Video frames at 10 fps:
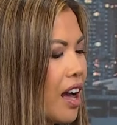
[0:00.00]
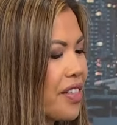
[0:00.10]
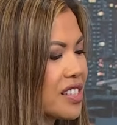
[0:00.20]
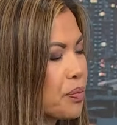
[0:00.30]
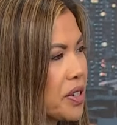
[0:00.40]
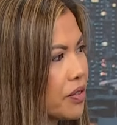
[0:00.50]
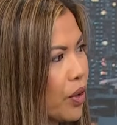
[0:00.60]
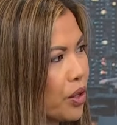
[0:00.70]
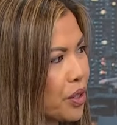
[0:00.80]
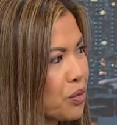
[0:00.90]
That speaks
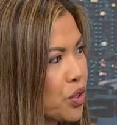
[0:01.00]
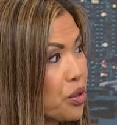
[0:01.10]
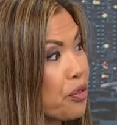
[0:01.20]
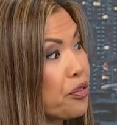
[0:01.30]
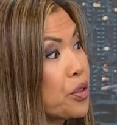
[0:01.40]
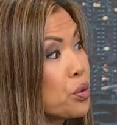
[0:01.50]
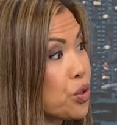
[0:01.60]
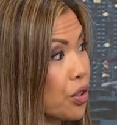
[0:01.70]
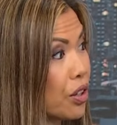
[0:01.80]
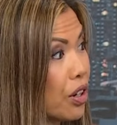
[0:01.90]
volumes to the
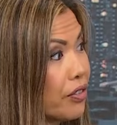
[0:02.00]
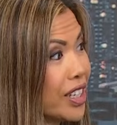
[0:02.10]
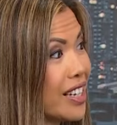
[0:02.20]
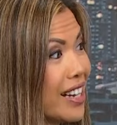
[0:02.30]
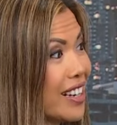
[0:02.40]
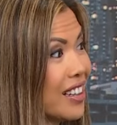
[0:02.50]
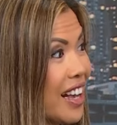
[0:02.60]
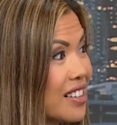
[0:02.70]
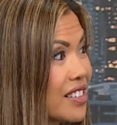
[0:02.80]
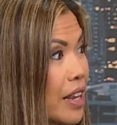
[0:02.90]
future of the Canadian
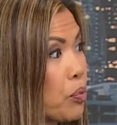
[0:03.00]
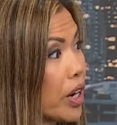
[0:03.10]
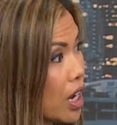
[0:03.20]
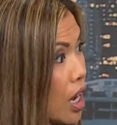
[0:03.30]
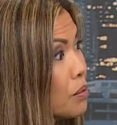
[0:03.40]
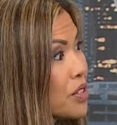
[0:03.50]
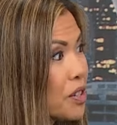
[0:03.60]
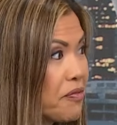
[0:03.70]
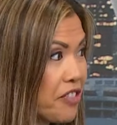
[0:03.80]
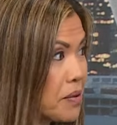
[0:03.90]
landscape when it comes
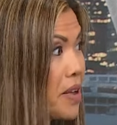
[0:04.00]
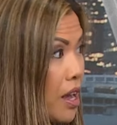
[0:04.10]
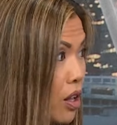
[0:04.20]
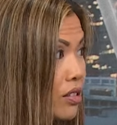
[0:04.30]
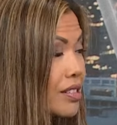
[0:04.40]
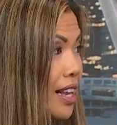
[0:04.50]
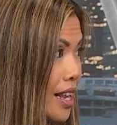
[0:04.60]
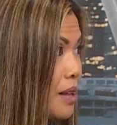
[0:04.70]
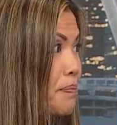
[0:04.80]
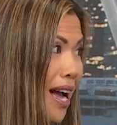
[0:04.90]
to females
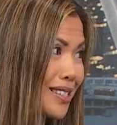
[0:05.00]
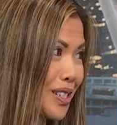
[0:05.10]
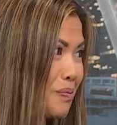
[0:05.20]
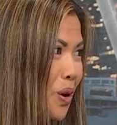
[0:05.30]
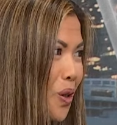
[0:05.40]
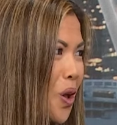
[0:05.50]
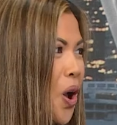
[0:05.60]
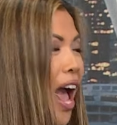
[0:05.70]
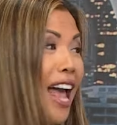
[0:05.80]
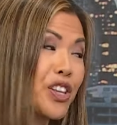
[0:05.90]
in basketball.
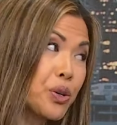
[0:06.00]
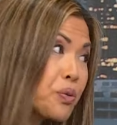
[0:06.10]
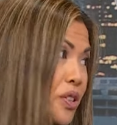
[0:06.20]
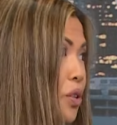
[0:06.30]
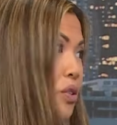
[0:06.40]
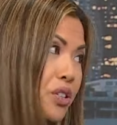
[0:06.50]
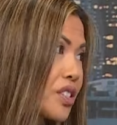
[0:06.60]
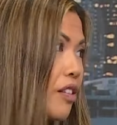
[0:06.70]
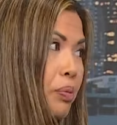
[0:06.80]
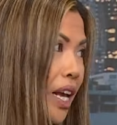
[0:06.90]
And you
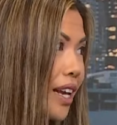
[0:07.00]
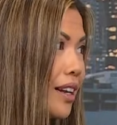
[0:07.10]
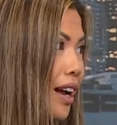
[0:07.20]
yourself played